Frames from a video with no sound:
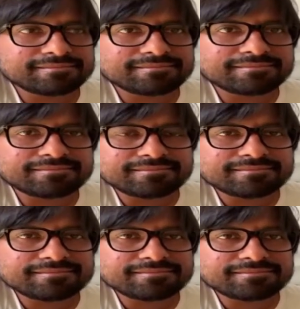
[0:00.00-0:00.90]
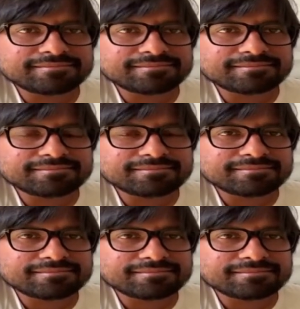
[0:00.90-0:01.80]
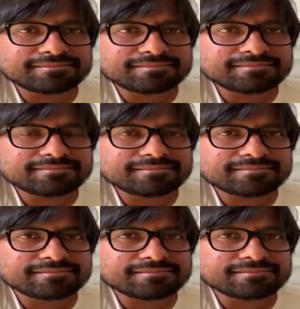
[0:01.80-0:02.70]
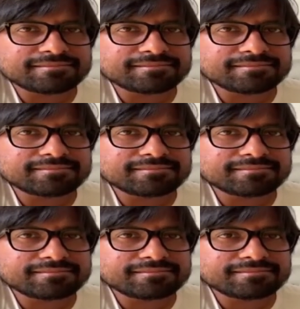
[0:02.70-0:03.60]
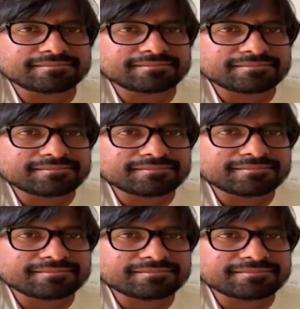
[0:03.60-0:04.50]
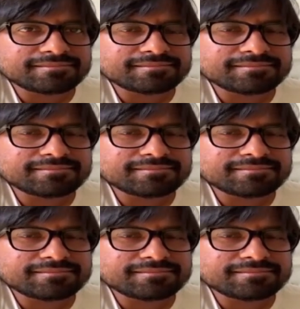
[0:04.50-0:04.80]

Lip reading: The person shown says nothing.